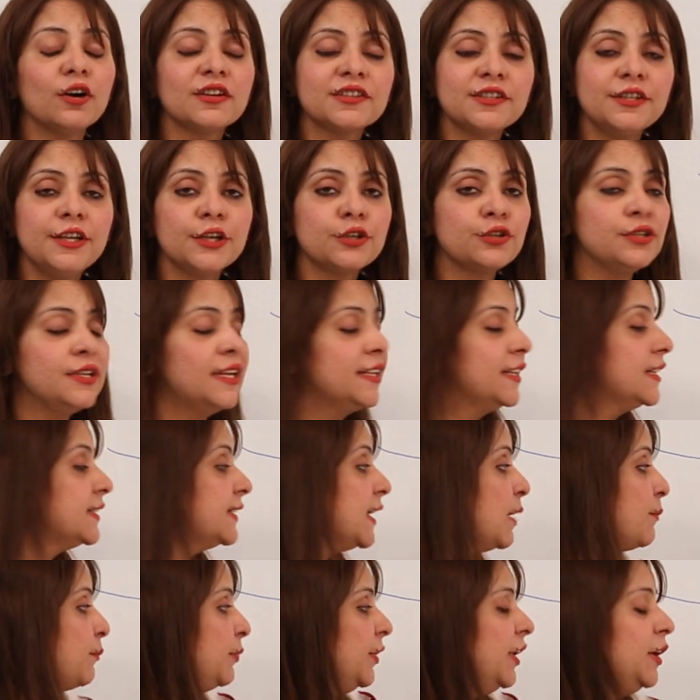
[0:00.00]
oxidation and the
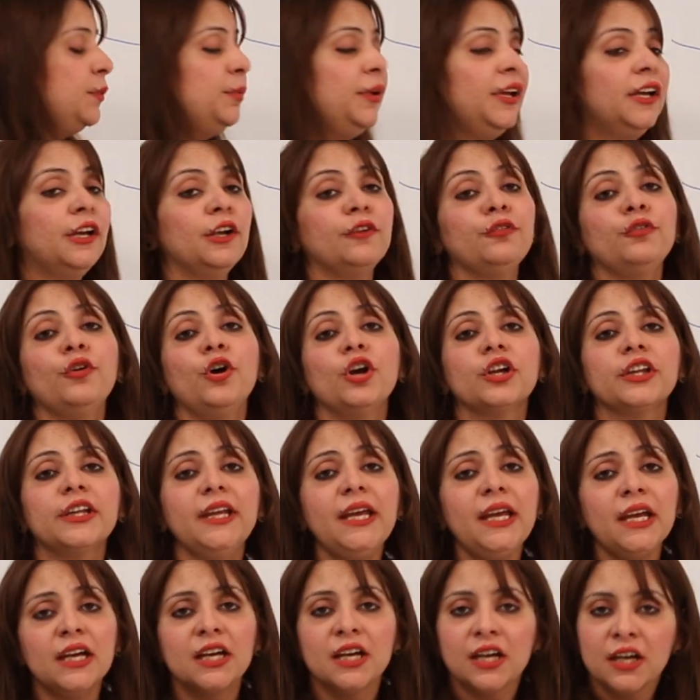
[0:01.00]
separate beaker for
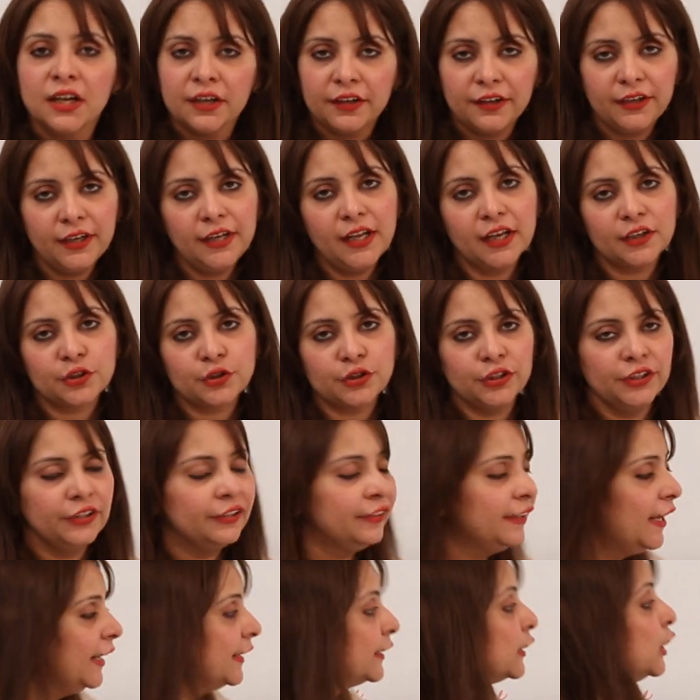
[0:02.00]
the reduction,
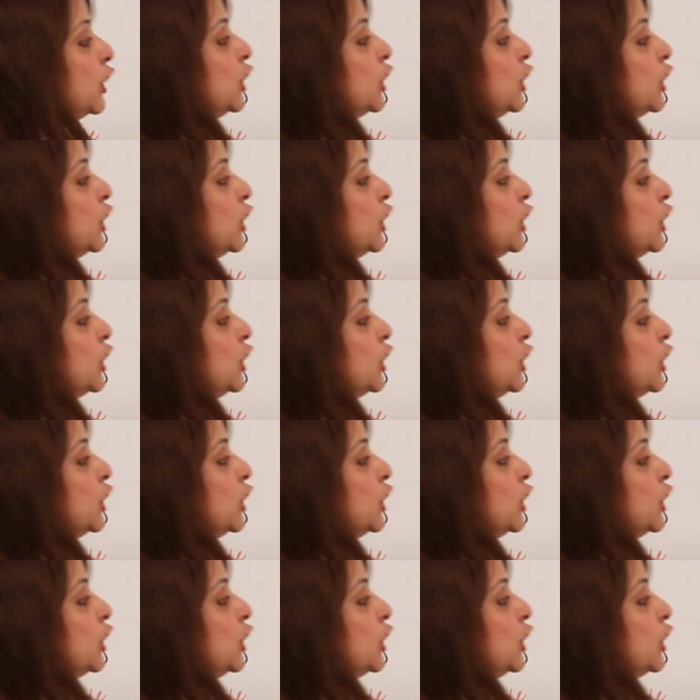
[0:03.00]
right?